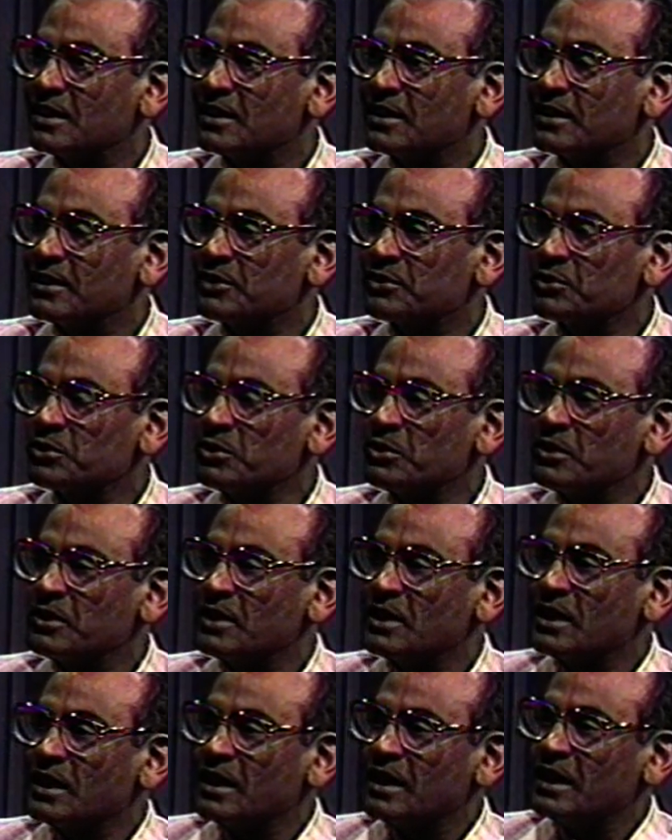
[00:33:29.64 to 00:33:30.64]
So,
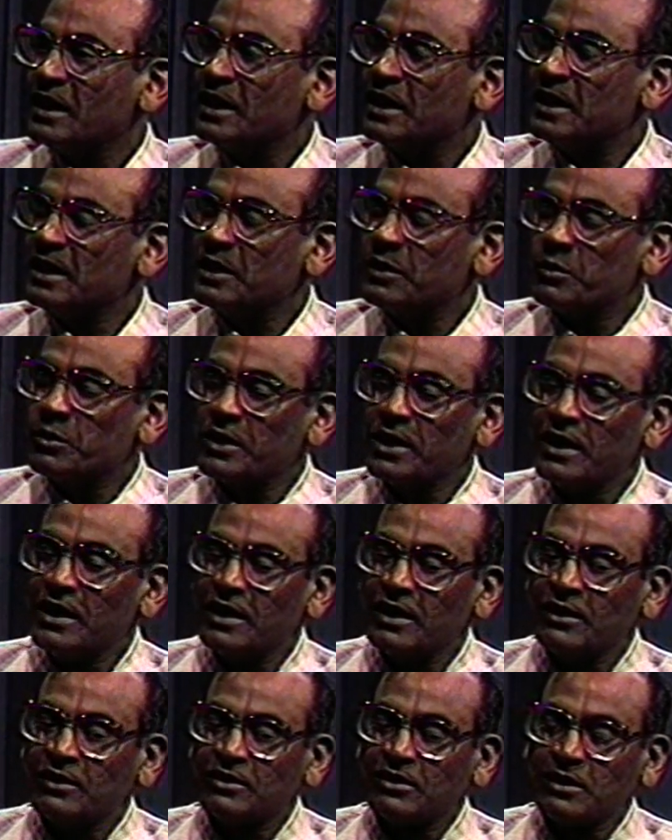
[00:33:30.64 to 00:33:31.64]
in a
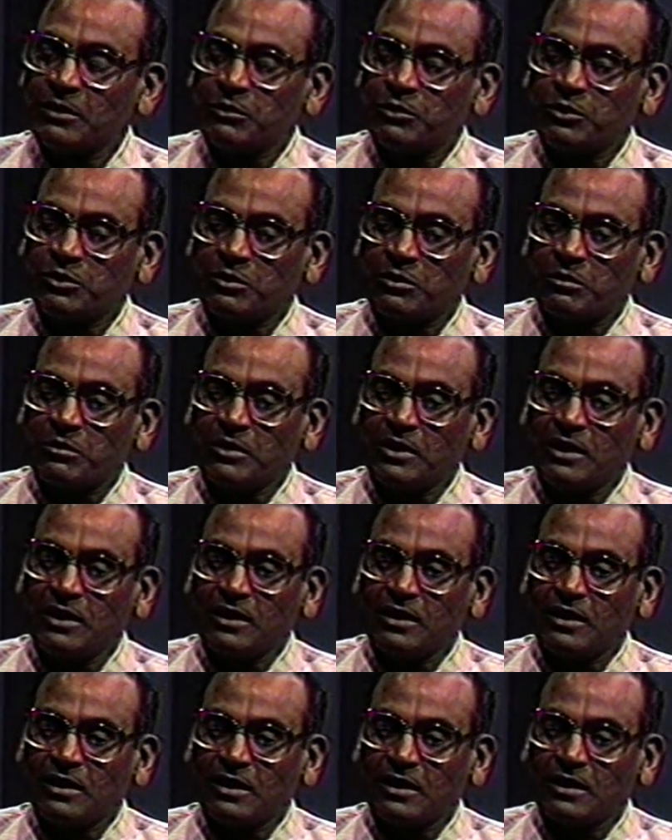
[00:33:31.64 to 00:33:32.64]
way, it seems to
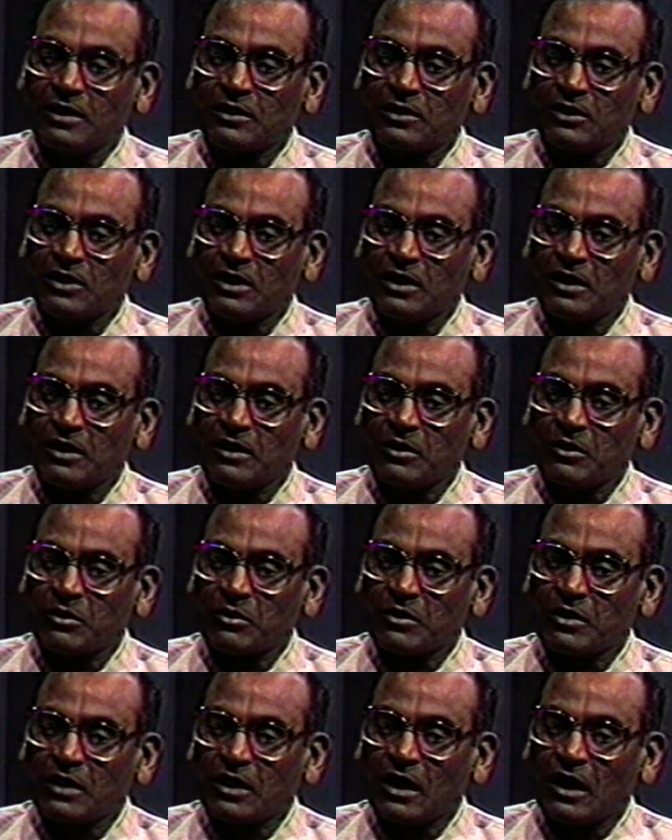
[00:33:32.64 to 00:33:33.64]
me,
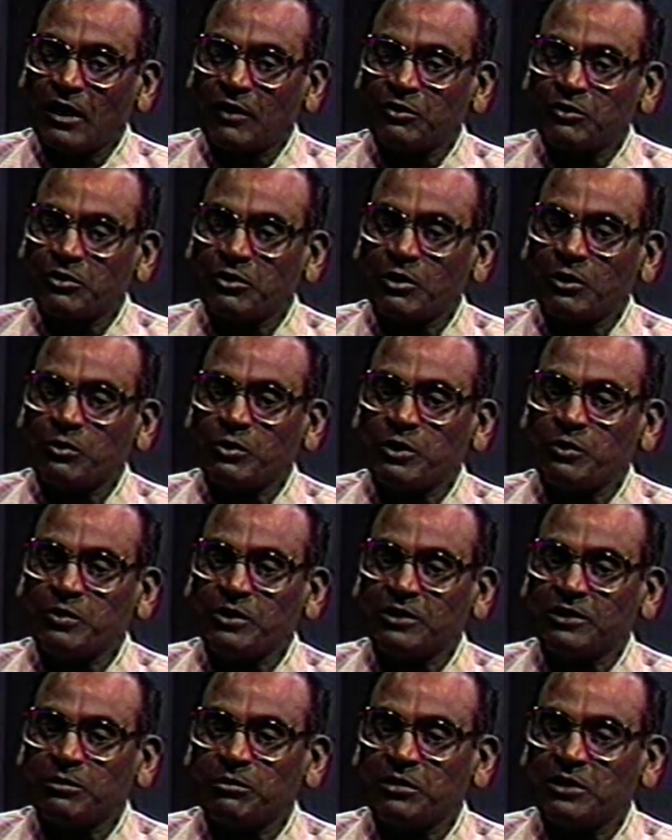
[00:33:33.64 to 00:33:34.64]
after all, when we
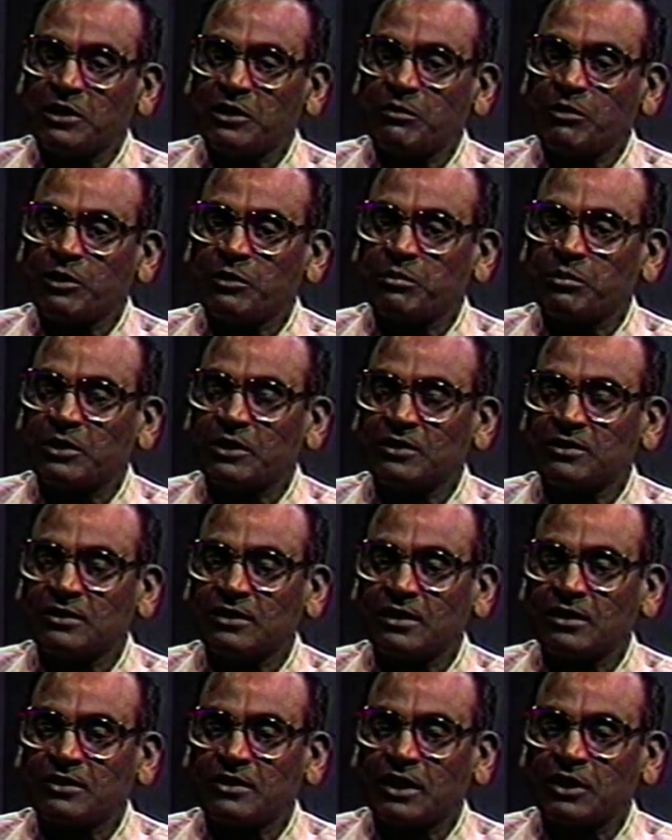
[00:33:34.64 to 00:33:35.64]
speak about
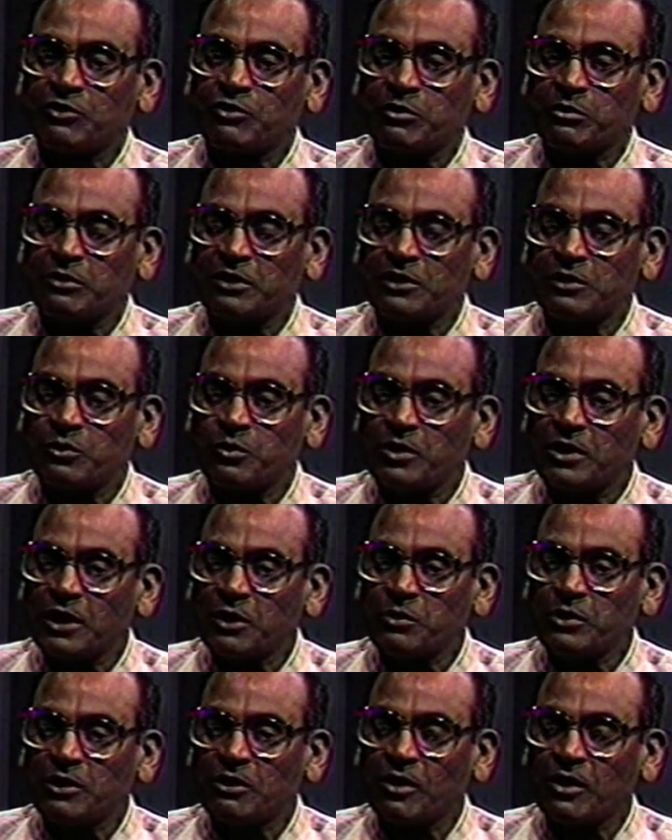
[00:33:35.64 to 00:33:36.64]
personal transformation, what are
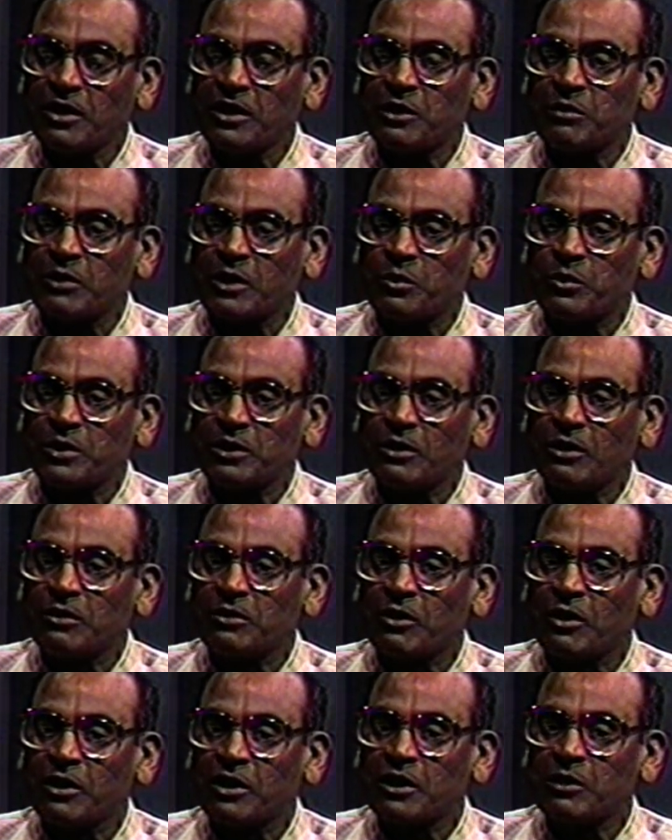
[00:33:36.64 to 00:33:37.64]
we talking about? We're not
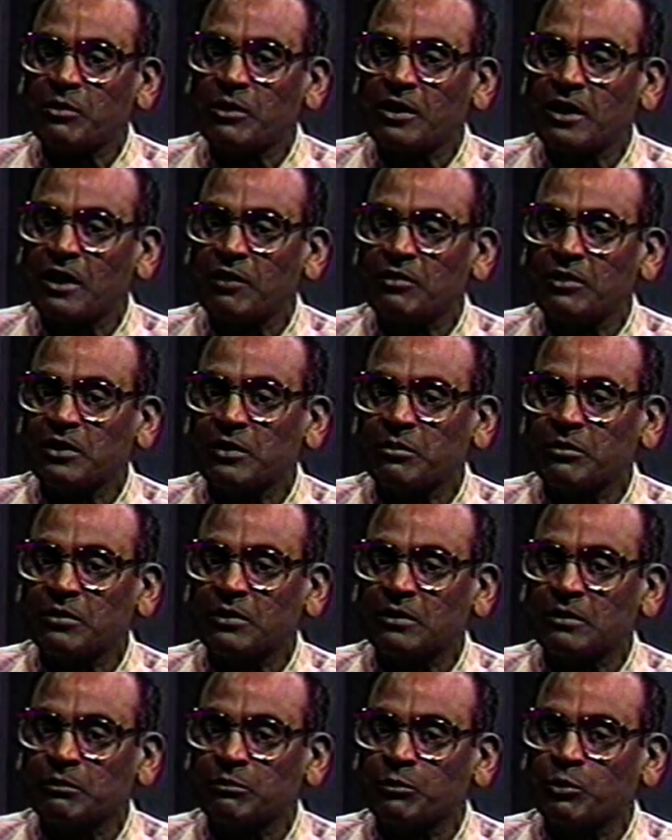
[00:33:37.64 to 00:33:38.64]
talking about having
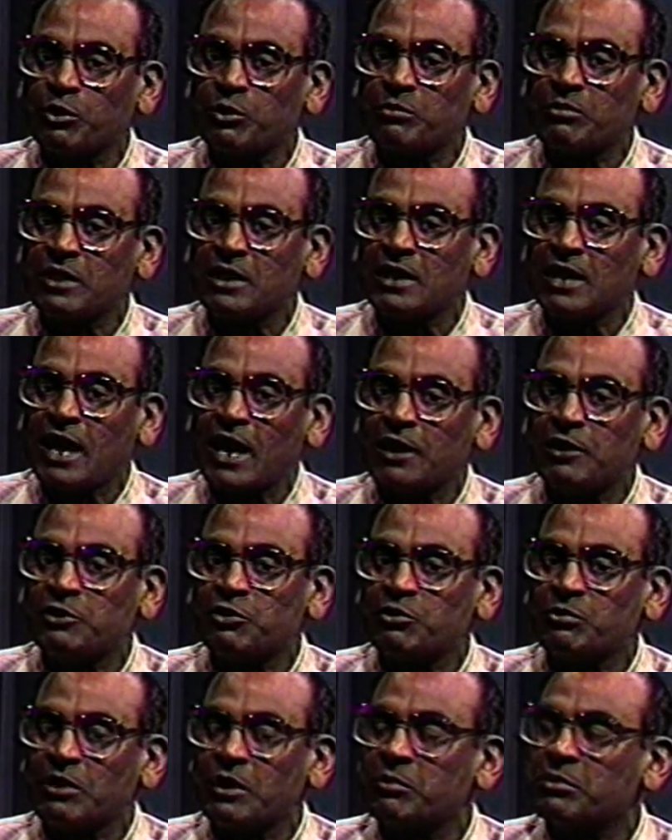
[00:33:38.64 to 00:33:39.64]
more money added
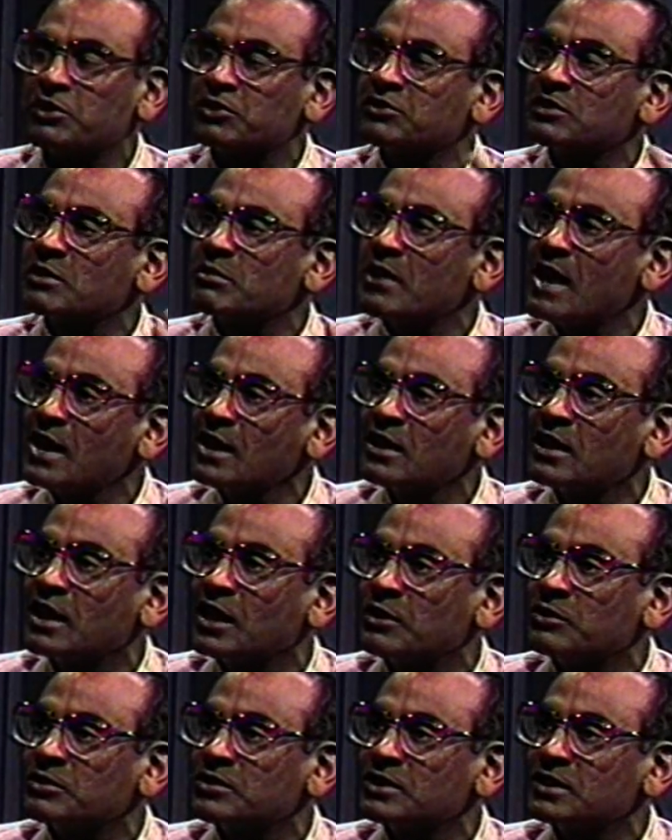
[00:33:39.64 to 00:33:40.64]
to my personal bank
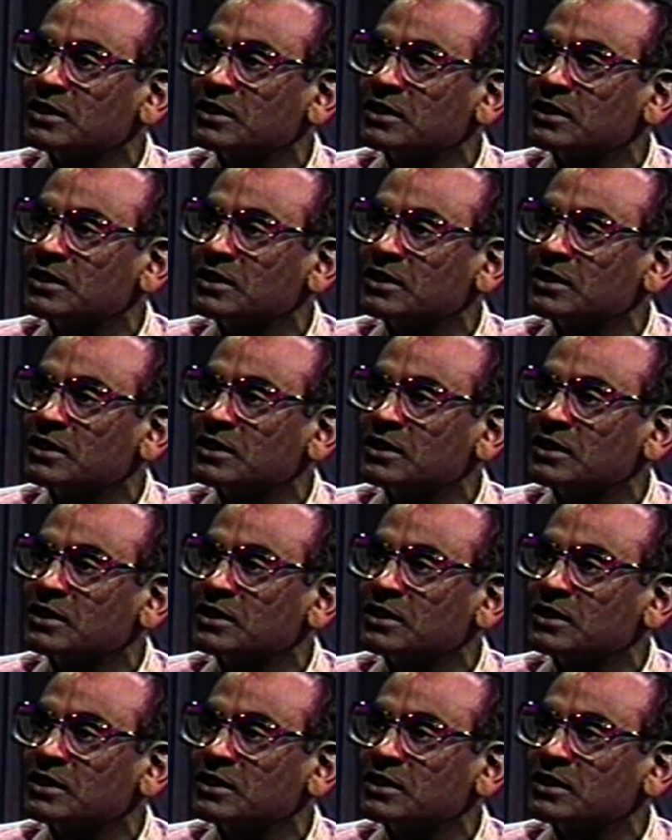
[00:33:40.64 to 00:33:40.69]
account.